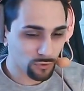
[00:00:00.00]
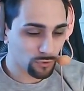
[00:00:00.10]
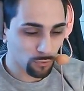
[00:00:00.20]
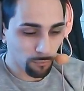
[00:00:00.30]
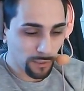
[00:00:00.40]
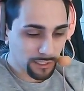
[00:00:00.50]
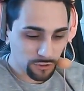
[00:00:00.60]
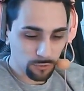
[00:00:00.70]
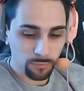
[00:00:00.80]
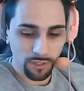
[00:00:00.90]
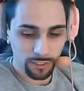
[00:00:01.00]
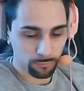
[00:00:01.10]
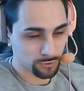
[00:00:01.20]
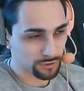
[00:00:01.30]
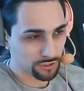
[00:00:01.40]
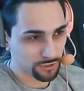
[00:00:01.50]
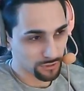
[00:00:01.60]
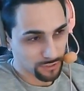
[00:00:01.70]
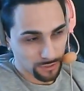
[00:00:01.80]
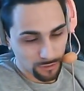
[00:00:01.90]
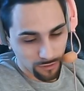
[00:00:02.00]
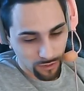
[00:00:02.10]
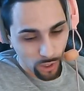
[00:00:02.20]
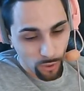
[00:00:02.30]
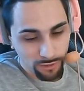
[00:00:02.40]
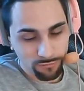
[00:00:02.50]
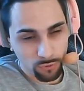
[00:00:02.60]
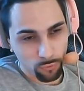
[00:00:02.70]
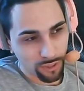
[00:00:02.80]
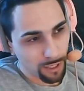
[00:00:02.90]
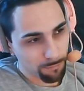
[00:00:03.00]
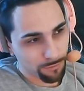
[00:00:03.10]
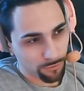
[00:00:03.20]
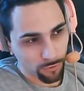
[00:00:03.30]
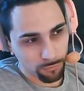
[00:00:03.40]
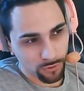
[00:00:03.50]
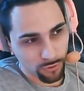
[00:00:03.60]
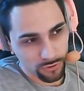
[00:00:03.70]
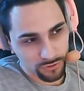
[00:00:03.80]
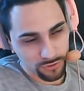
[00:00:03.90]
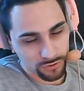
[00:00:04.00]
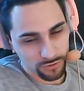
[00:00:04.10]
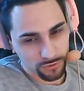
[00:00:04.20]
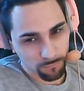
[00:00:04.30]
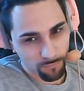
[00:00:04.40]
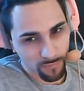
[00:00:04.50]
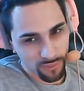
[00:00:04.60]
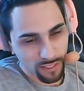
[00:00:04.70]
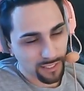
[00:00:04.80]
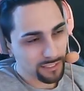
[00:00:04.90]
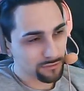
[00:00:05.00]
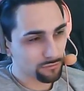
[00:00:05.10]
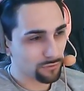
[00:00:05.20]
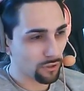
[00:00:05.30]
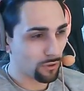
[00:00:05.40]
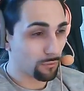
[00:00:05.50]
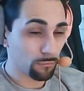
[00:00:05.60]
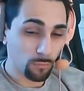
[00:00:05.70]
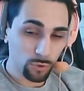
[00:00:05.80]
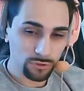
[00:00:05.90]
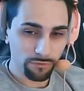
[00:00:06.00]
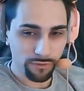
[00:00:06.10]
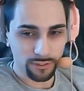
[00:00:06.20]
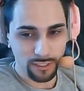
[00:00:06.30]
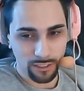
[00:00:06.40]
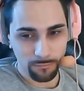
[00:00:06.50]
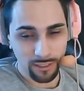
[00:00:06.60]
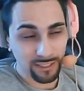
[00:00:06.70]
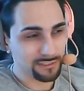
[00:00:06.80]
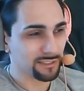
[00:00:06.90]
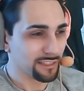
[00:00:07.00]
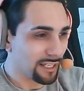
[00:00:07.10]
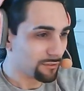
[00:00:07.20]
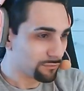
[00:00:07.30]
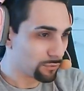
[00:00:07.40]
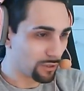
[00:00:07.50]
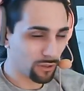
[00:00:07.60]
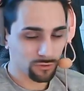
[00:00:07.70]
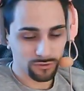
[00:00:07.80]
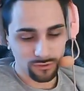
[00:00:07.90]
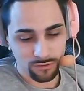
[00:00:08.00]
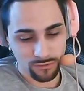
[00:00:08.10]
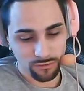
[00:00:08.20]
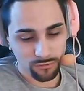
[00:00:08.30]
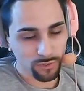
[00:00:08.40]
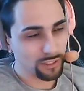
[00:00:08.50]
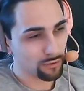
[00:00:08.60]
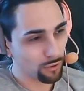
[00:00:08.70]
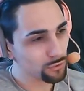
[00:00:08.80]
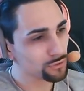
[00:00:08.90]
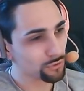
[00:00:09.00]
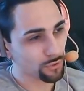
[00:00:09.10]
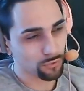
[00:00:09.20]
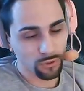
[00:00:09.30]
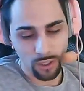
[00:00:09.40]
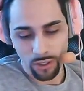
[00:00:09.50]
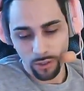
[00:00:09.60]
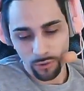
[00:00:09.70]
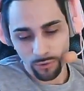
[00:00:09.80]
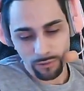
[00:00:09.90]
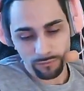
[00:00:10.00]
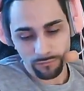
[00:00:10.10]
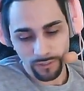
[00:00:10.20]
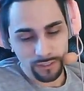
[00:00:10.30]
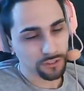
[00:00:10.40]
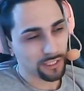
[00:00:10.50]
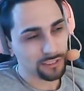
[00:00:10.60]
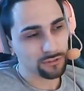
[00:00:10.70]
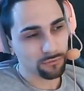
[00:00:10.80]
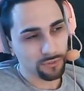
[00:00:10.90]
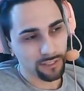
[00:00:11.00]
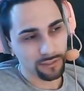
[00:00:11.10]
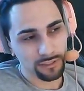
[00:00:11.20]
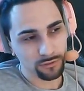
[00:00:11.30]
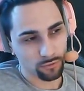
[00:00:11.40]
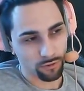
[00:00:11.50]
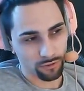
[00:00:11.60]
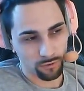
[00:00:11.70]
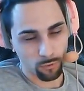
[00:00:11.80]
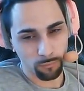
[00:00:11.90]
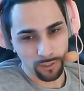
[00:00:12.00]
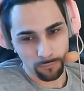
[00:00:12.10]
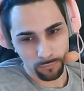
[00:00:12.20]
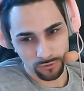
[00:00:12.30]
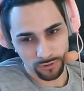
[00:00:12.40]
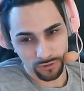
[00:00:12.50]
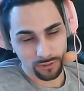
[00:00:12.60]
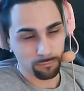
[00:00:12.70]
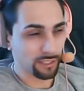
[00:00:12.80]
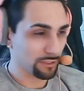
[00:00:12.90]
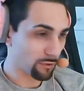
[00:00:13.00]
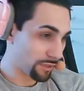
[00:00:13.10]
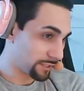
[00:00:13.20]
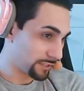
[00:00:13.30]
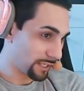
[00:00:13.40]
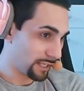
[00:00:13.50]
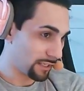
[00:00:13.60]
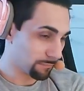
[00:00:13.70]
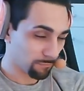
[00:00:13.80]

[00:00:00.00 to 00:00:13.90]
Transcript: to manage to be in that position. However, with up throw, because they land most of the time, unless the DI full out, really close to you, you have a fair chance of getting into the OP position depending on their DI,